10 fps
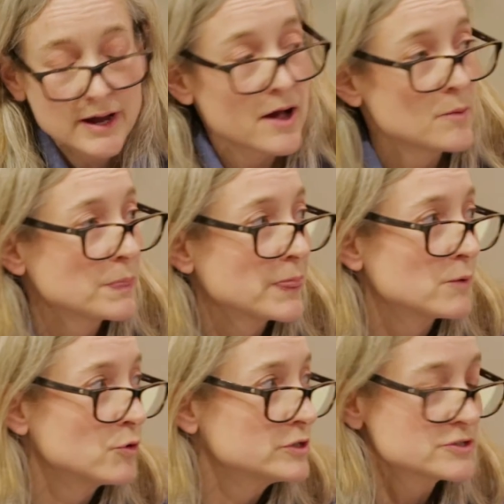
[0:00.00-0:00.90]

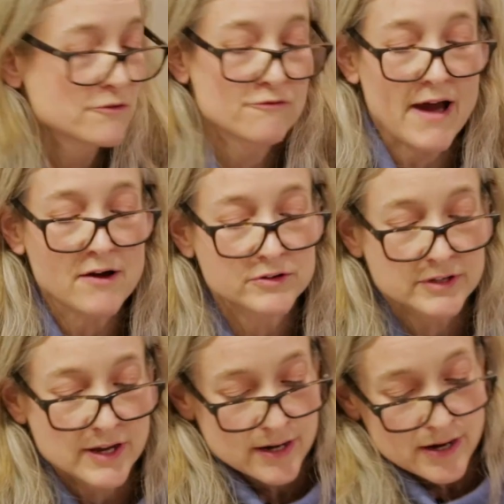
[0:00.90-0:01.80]
was the
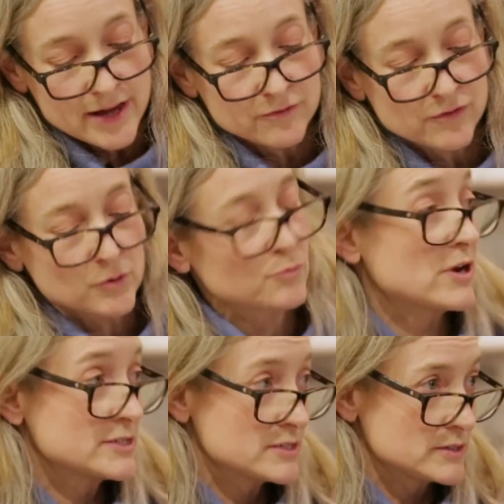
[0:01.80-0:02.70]
founder and lifelong
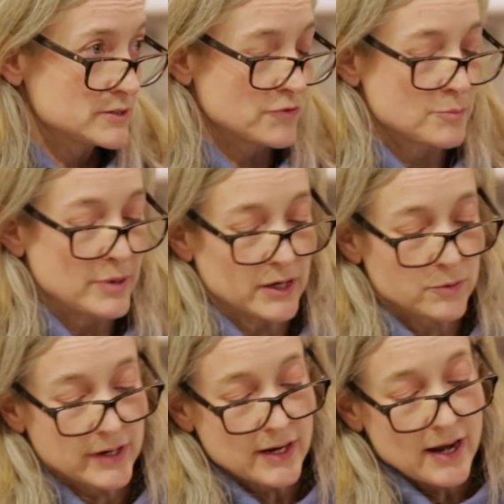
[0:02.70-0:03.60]
president of the
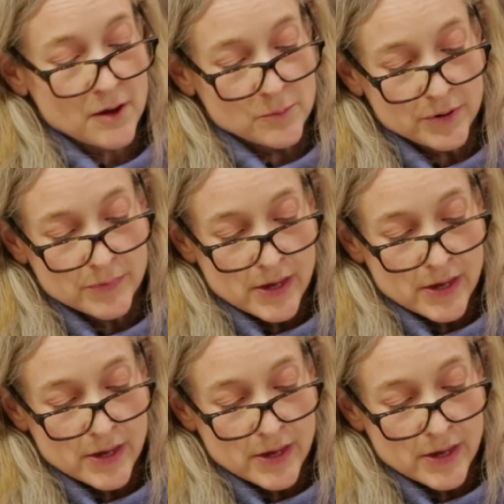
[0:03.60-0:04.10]
Pickwick Club.